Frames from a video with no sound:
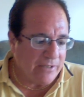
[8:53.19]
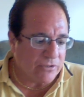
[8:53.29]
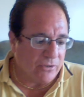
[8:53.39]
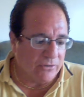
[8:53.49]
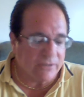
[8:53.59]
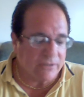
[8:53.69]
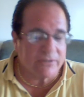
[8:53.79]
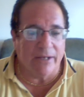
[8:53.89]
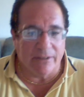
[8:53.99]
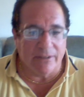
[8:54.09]
So it looks
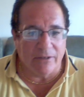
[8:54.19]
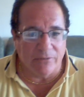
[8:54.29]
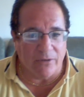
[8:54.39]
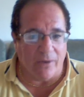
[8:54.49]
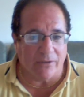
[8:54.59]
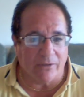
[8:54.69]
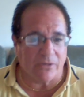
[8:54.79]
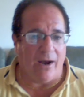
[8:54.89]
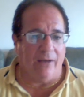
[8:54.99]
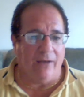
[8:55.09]
like it did very well because
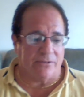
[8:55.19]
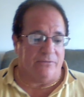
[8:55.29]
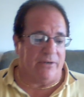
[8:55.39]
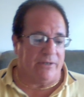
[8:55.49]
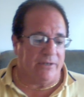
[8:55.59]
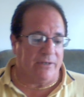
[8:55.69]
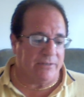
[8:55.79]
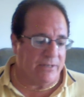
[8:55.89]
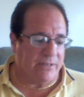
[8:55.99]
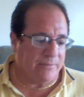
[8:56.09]
Ohio is a very good
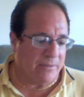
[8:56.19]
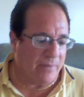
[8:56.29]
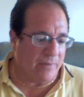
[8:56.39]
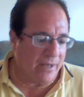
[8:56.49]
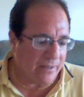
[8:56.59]
team in the MAC.